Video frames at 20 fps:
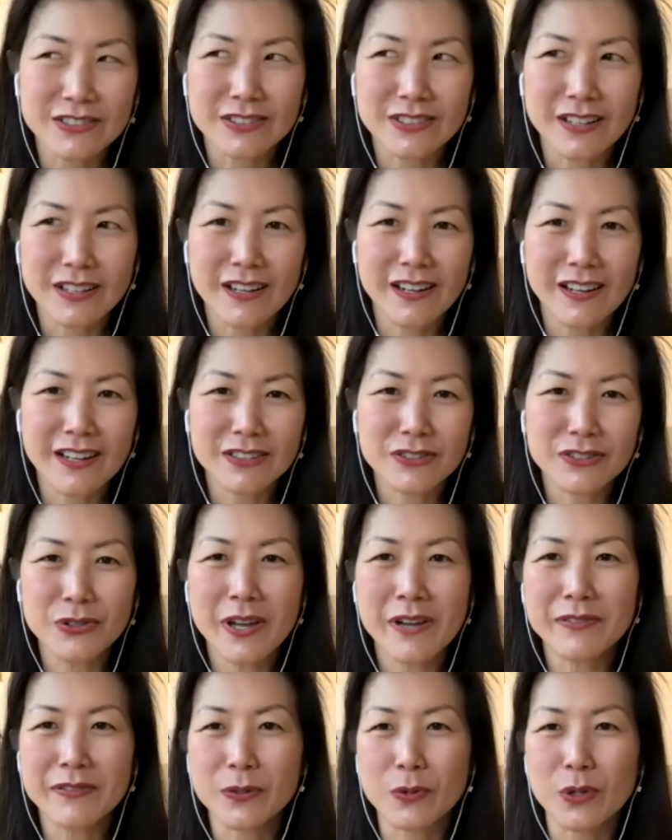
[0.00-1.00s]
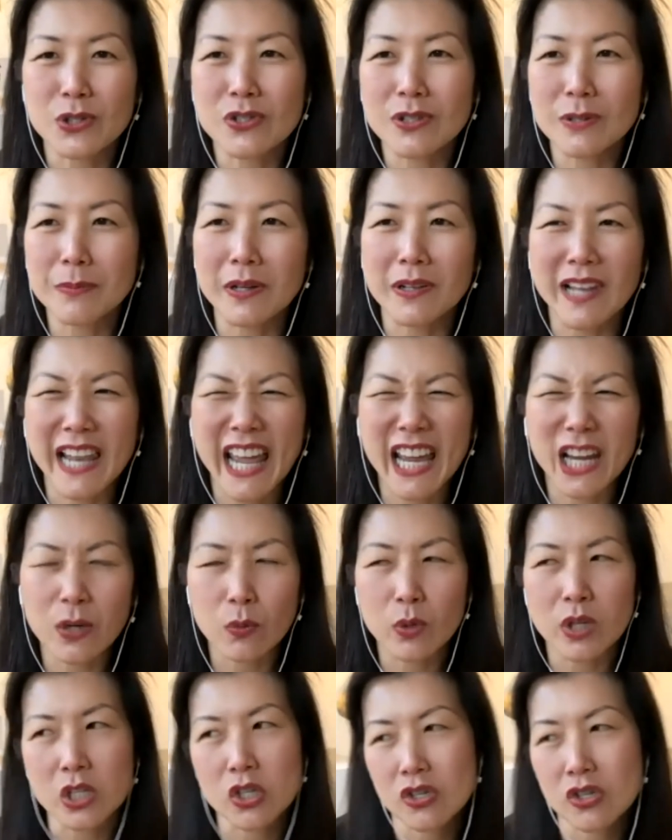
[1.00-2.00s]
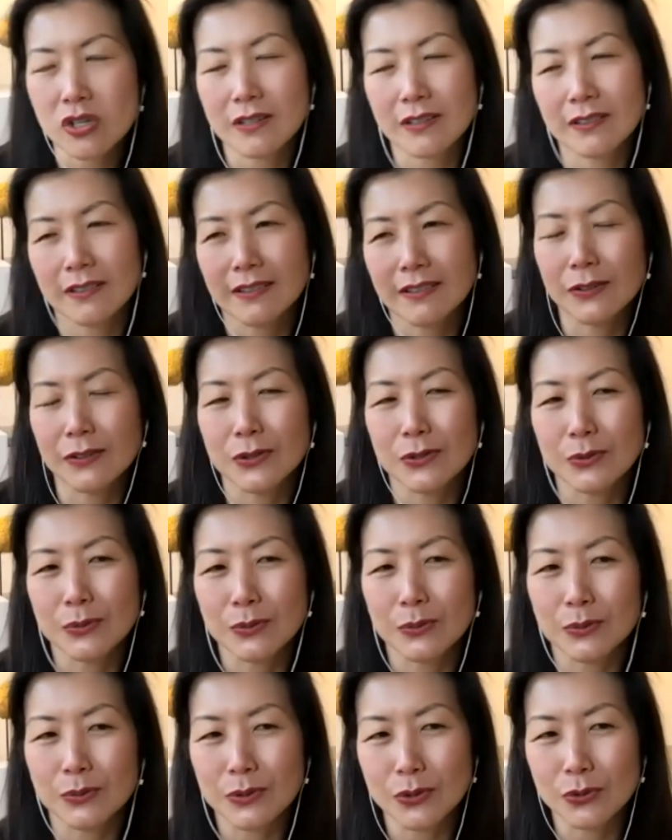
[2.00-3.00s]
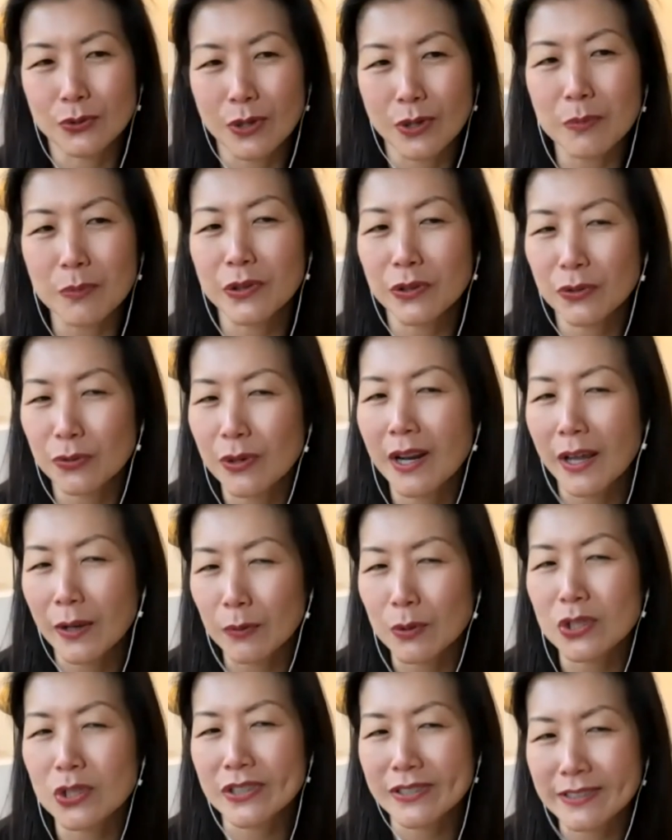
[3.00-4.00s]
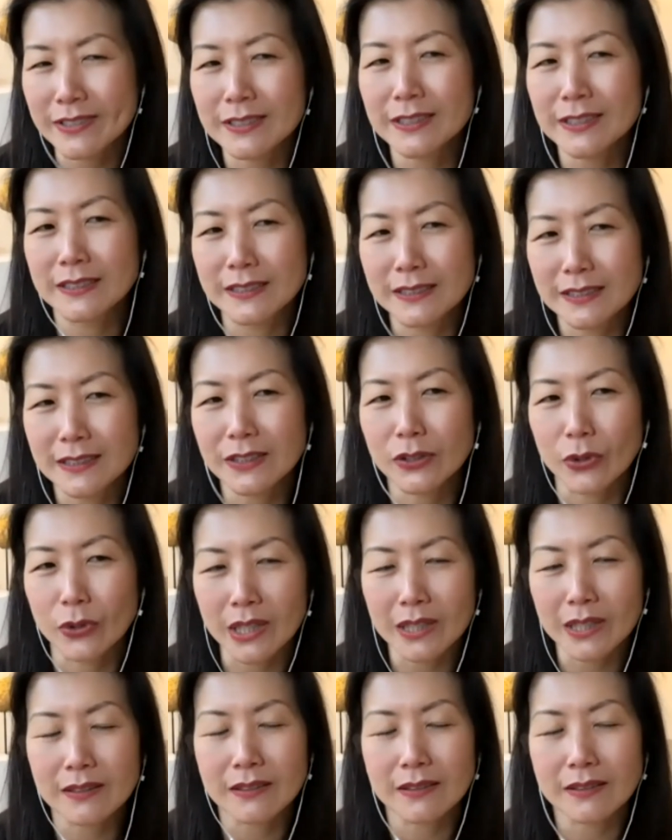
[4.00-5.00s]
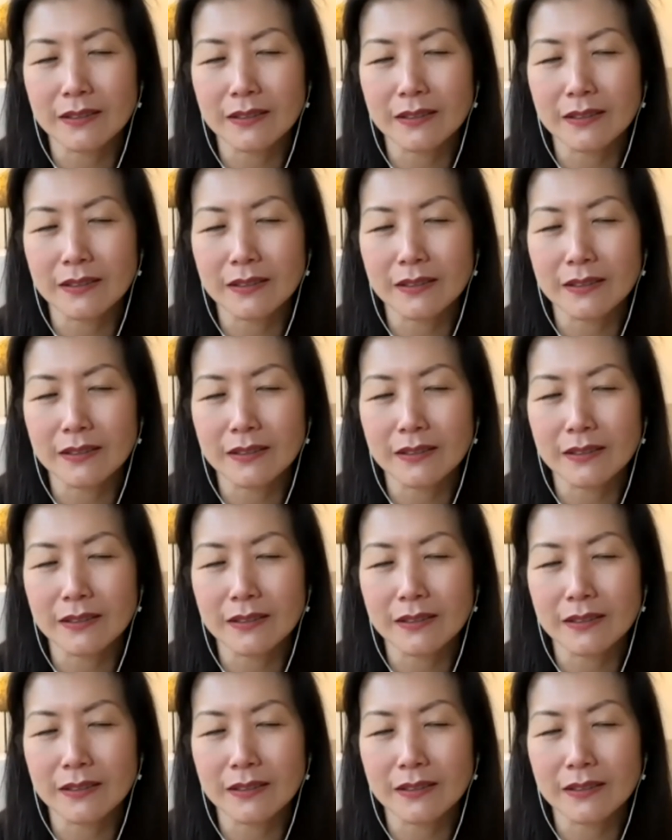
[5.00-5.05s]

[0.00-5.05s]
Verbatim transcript: yeah. I, I do have a question about language. You know, you you grew up with three languages, Greek.